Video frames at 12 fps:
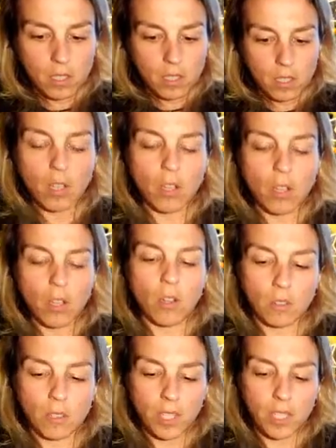So
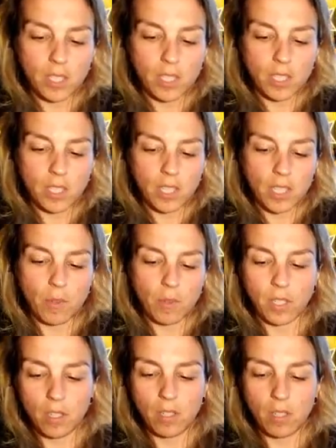let's see what the
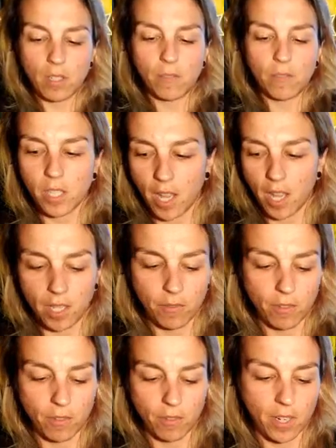universe has for
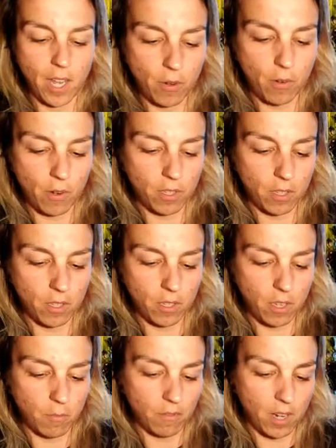Capricorn, Sun, Moon,
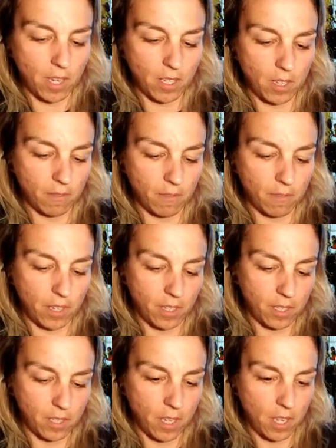Rising, Venus,
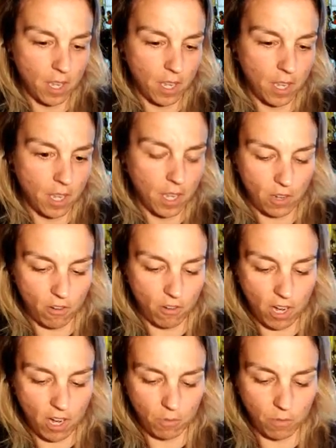and Cross
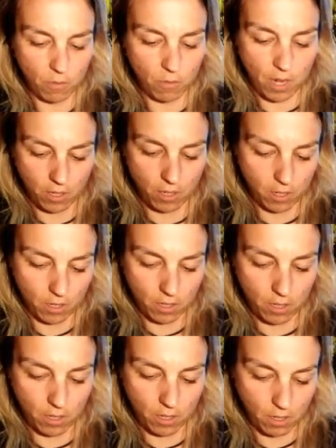Watchers
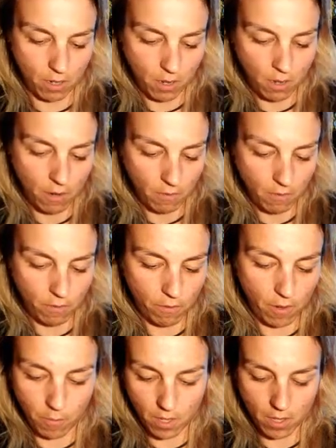from
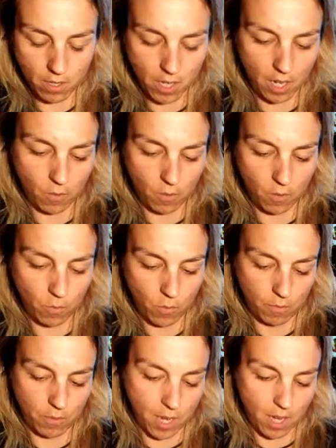the second wisdom
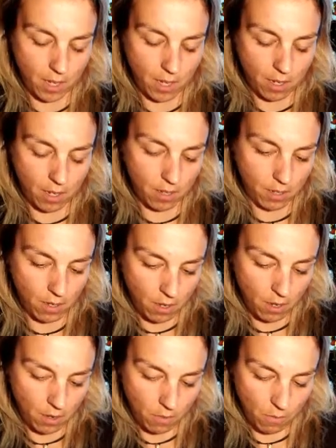set.
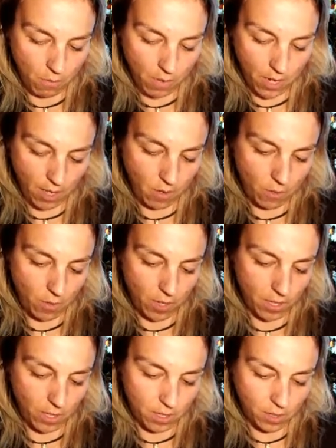What other
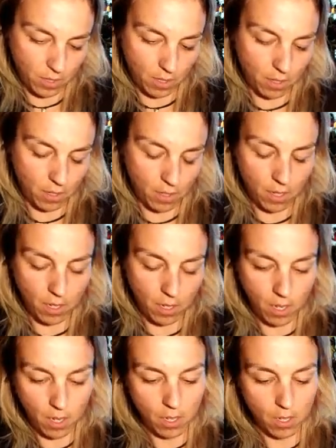wisdoms
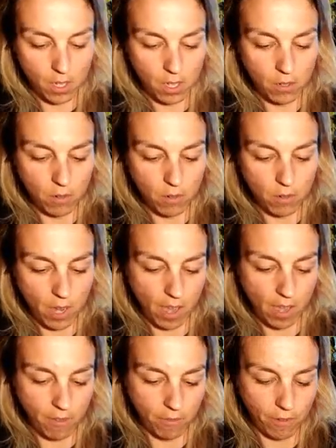do you have
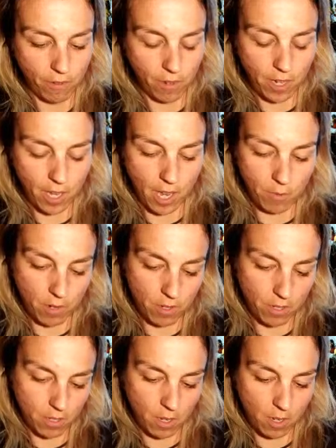for Capricorn,
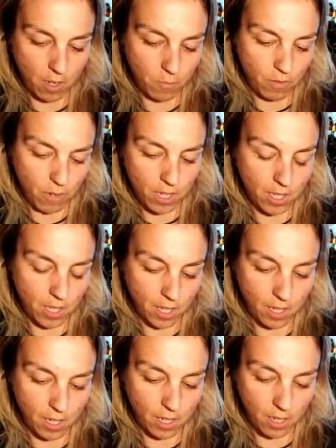Sun, Moon, Rising,
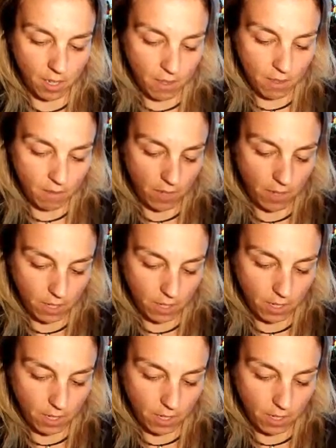Venus,